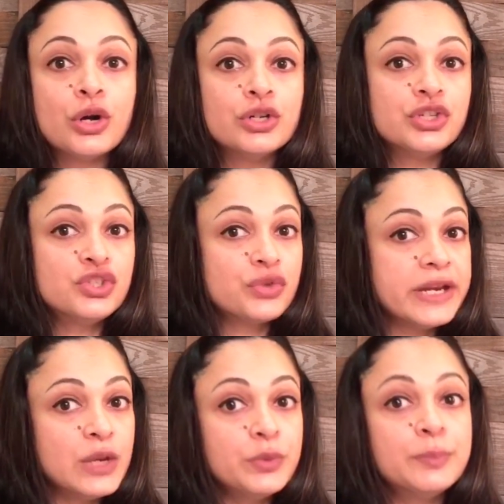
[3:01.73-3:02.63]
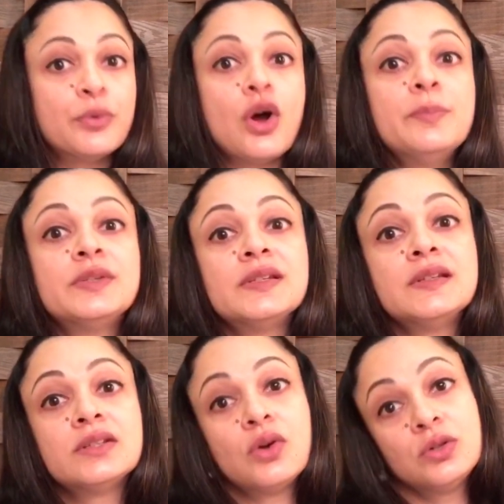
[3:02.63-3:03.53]
just training with props
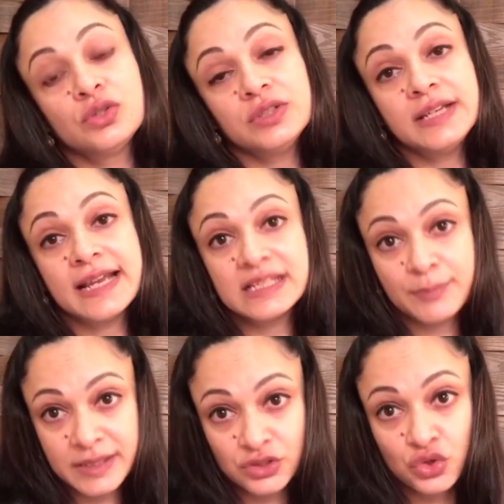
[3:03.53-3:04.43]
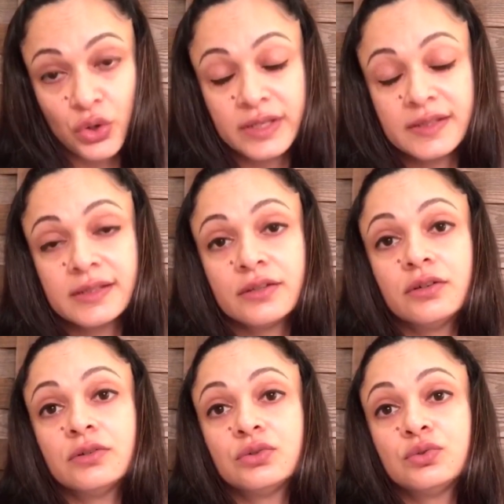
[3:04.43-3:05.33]
is also the next best choice.
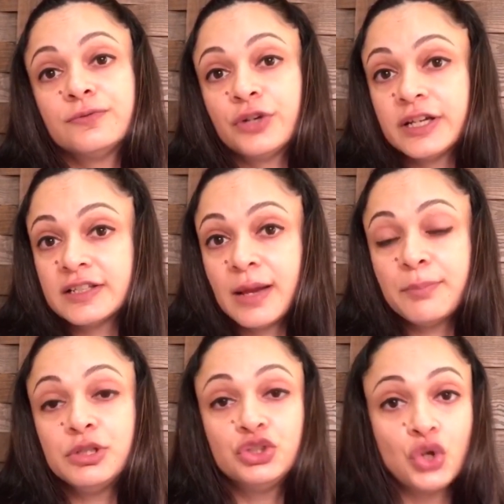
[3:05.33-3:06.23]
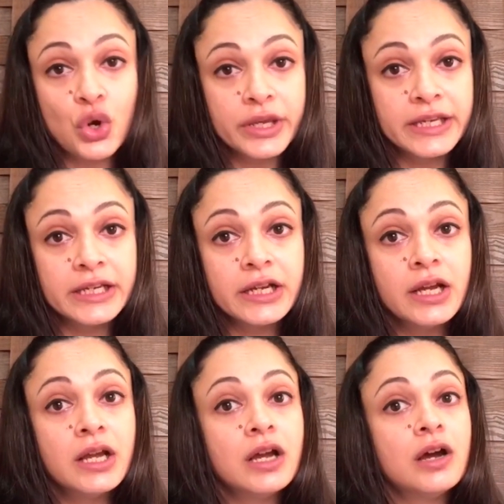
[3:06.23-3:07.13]
So for example, jogging,
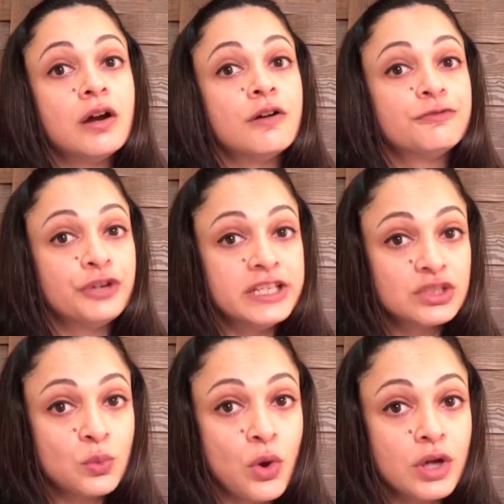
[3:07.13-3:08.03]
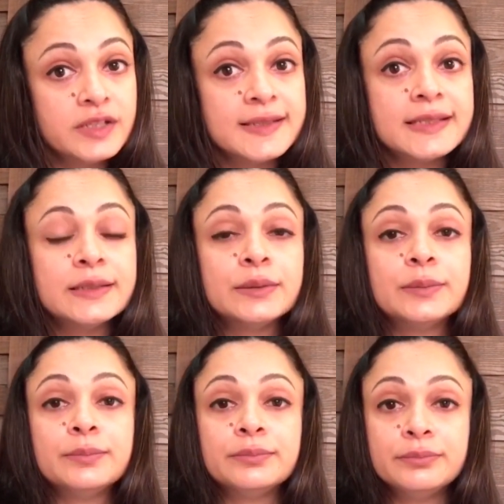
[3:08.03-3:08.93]
free squats,
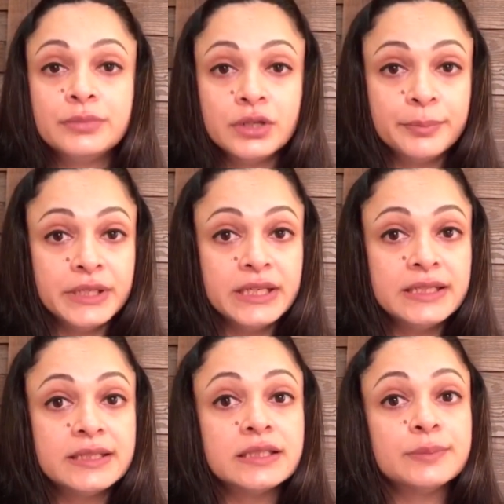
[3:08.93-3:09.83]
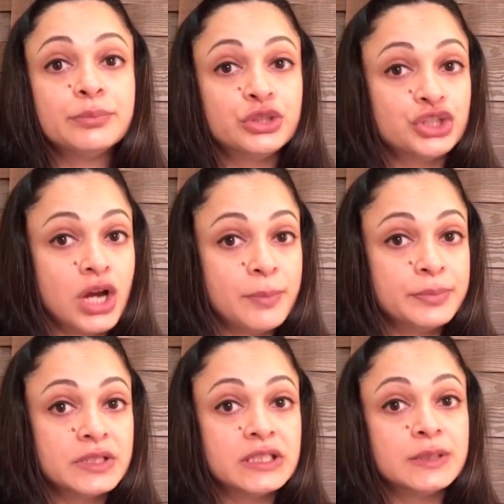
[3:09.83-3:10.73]
burpees,
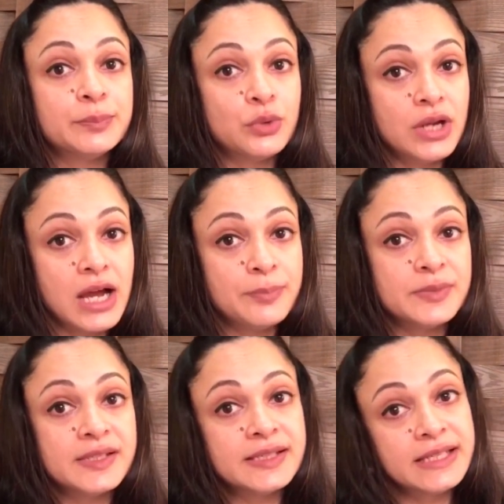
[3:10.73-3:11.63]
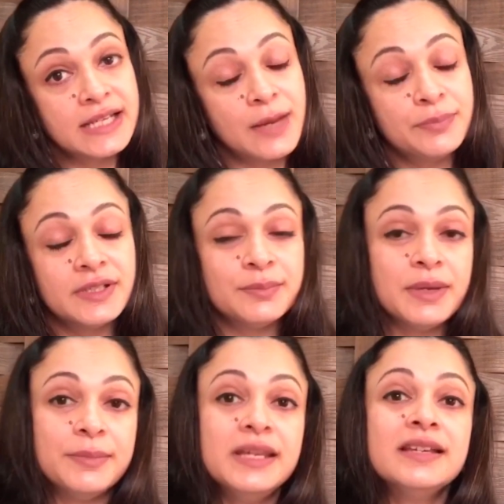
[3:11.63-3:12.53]
push-ups, pull-ups, sit-ups may
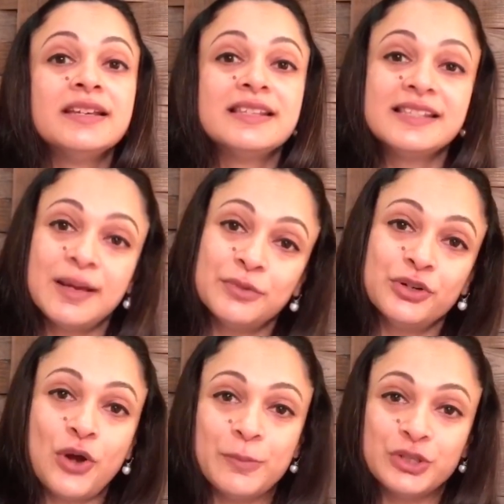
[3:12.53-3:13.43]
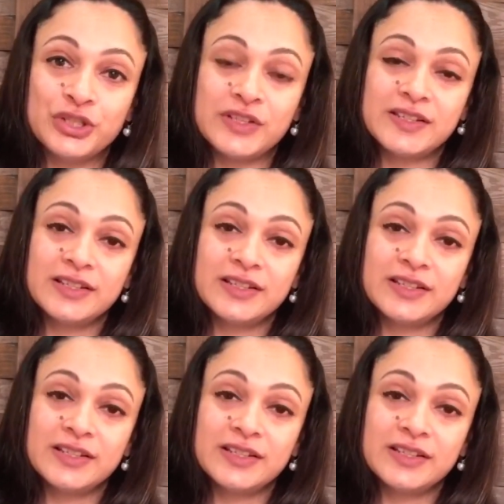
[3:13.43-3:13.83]
be some good options.